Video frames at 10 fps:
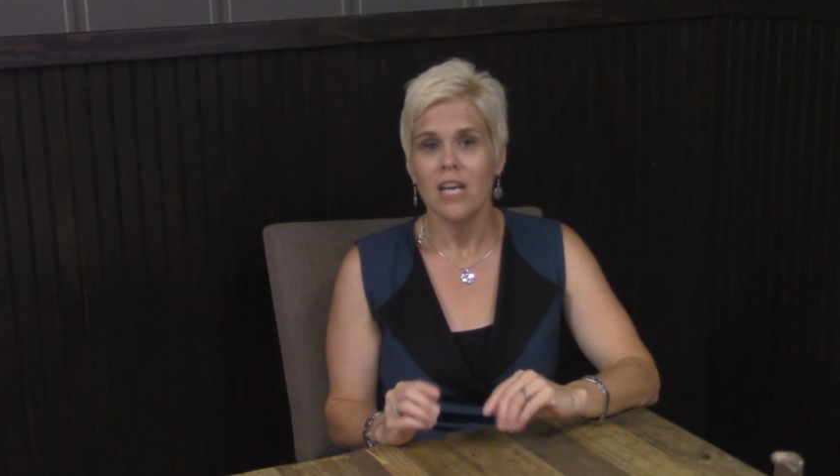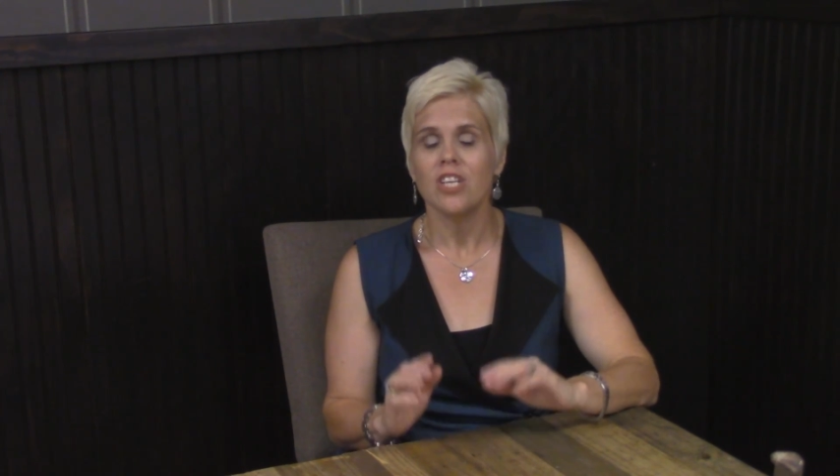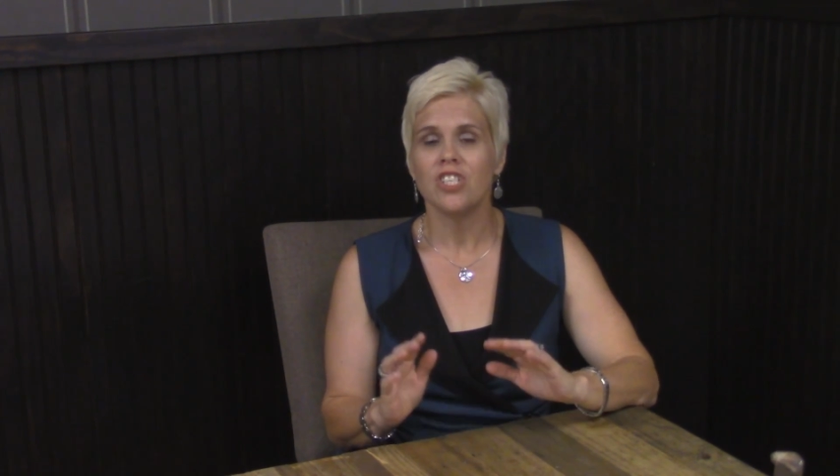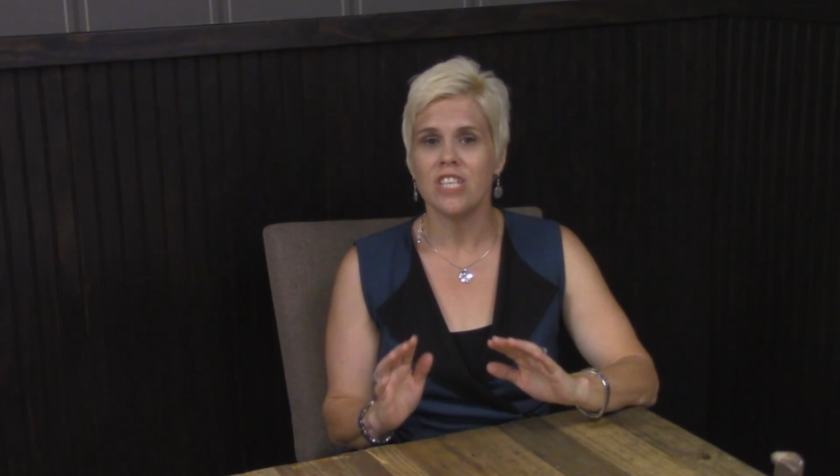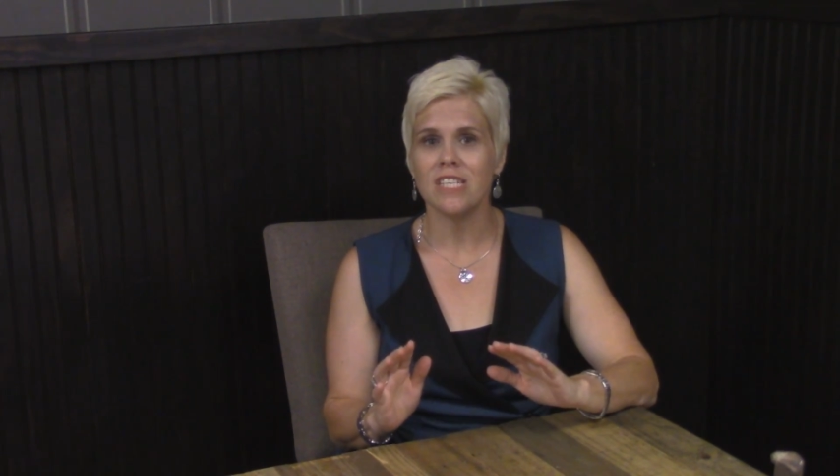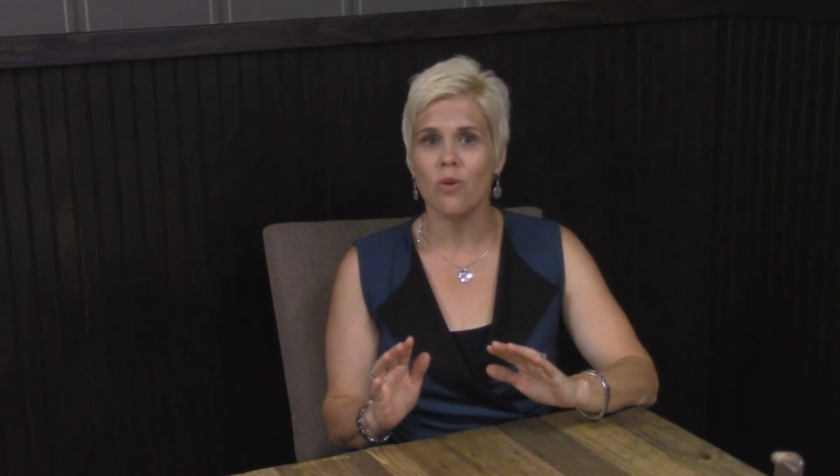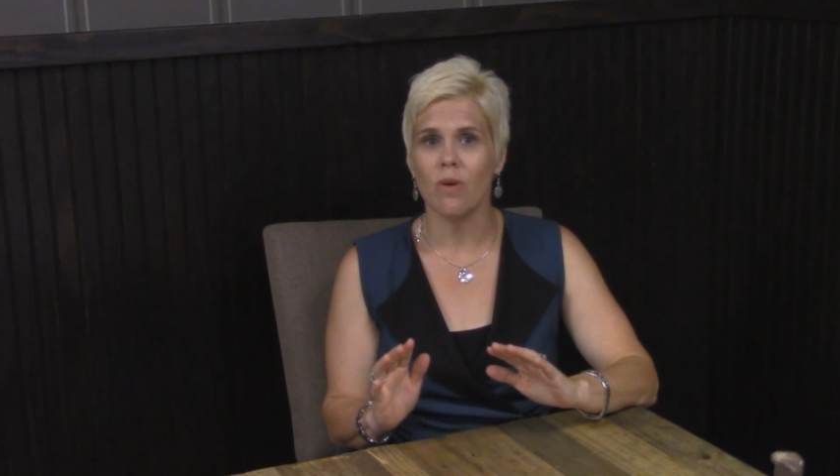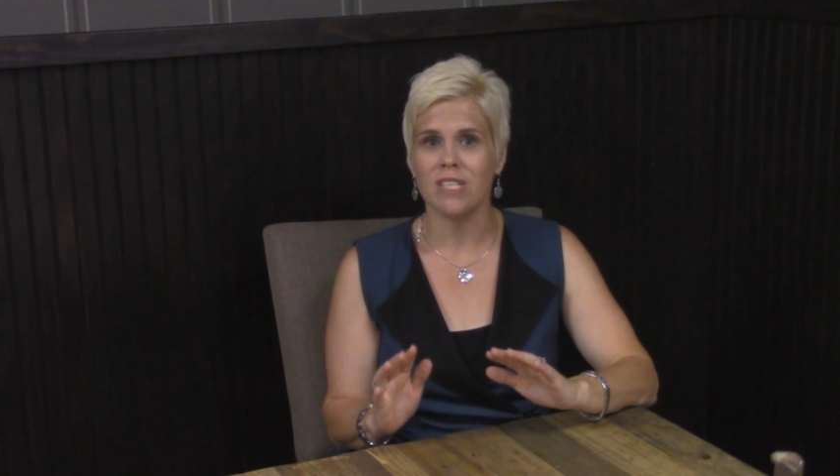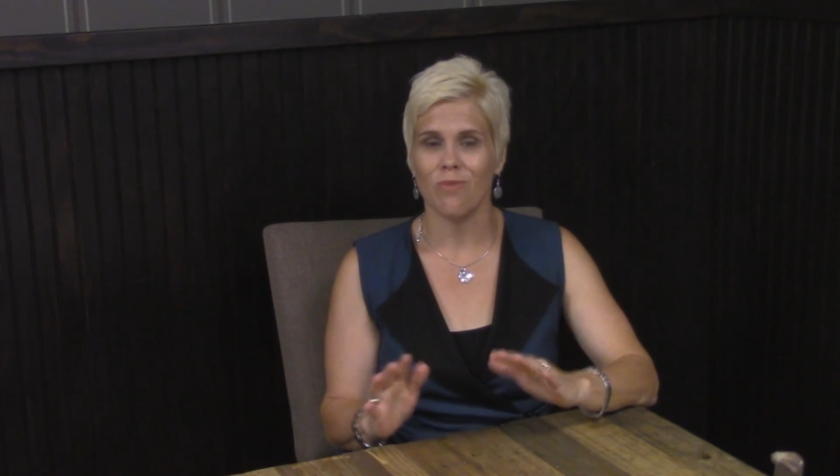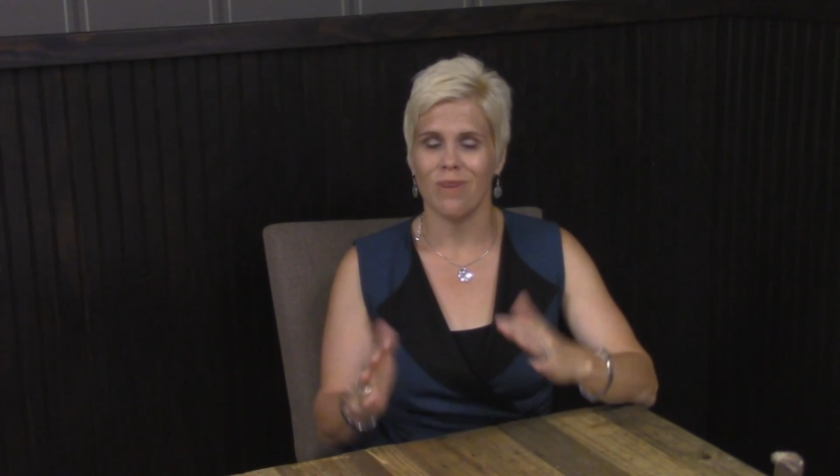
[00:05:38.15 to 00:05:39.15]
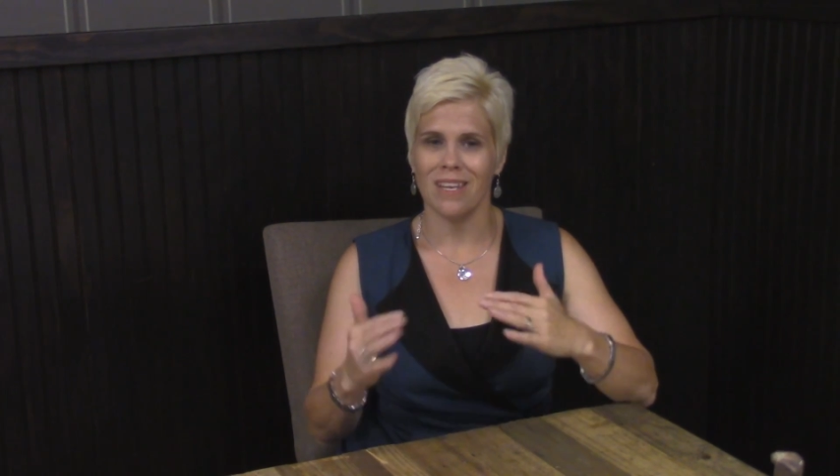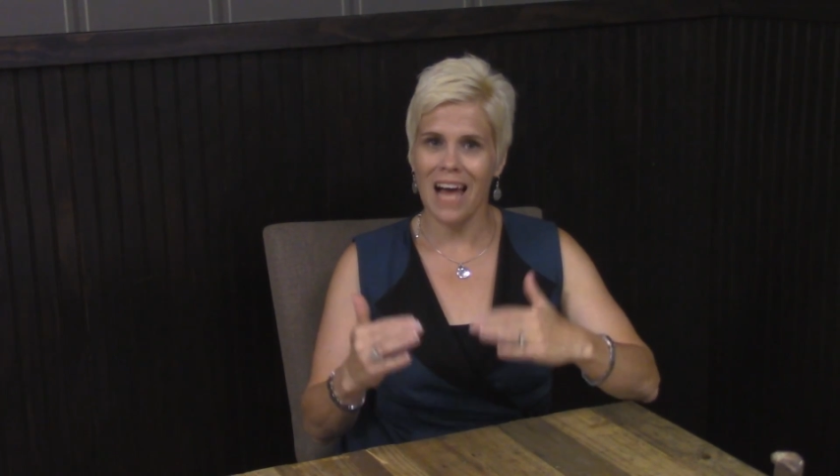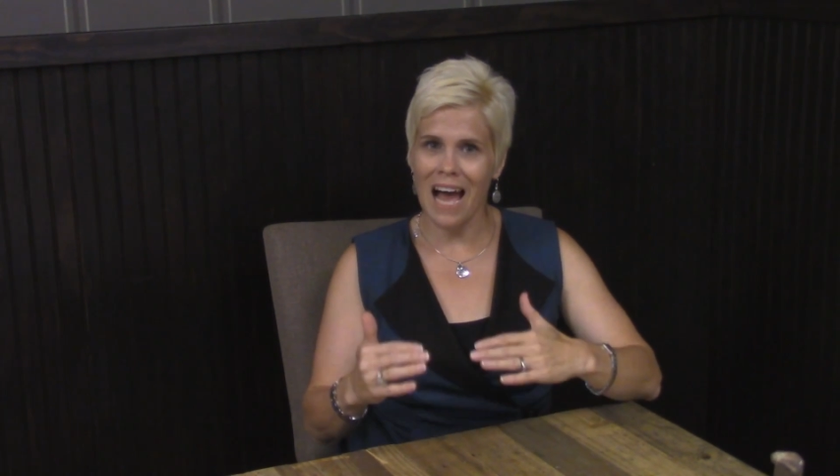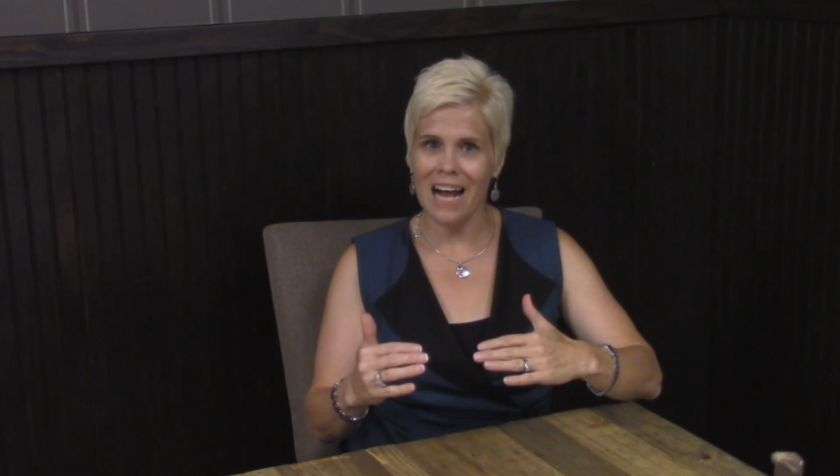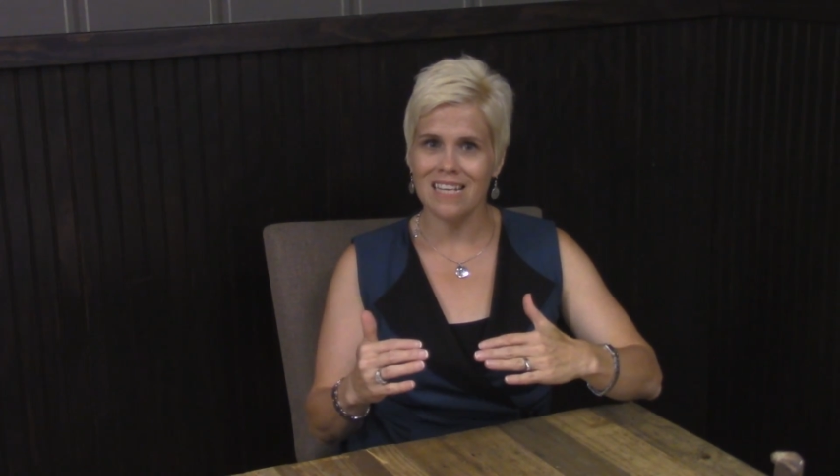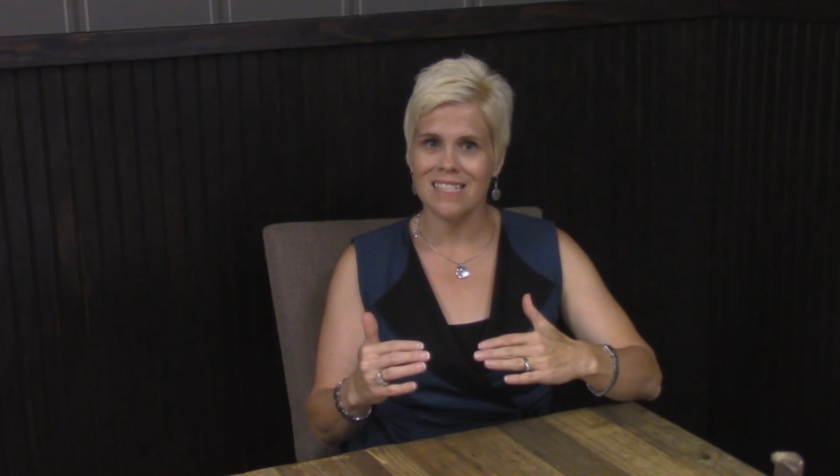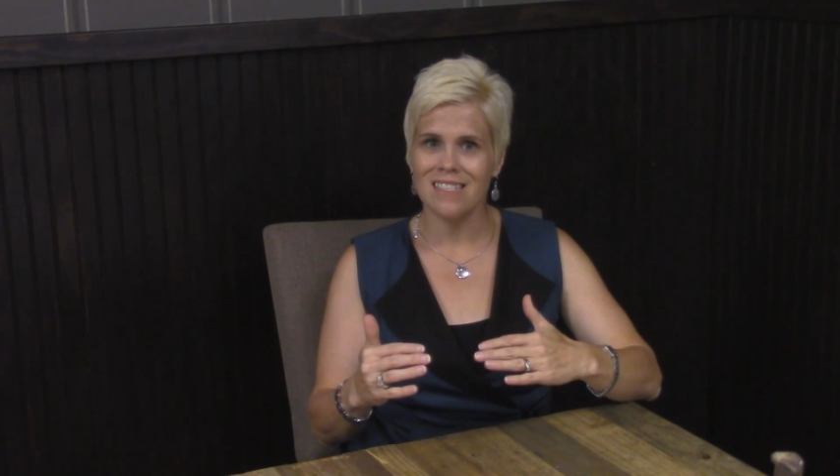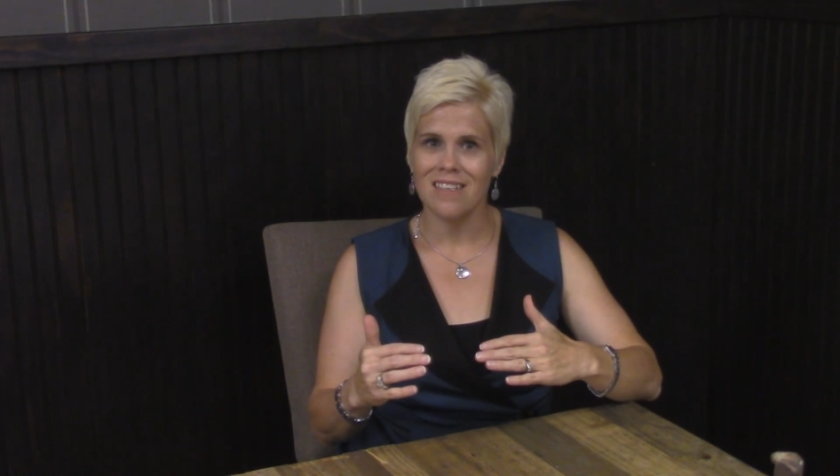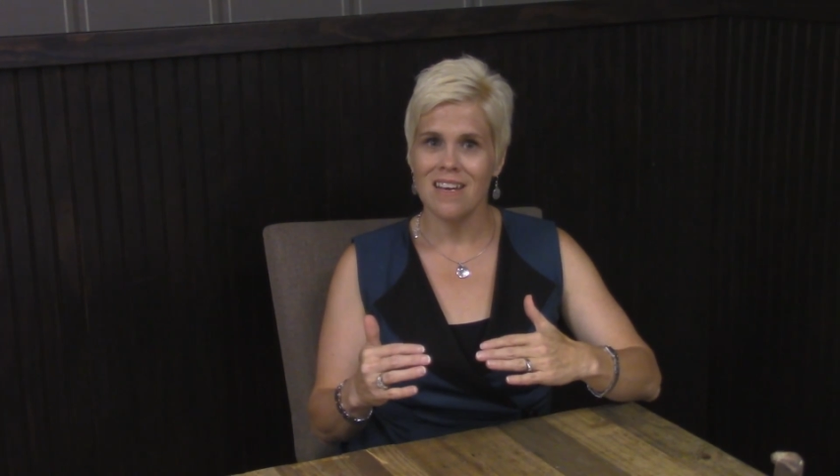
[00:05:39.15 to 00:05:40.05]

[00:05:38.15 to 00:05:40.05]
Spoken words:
she's going to relax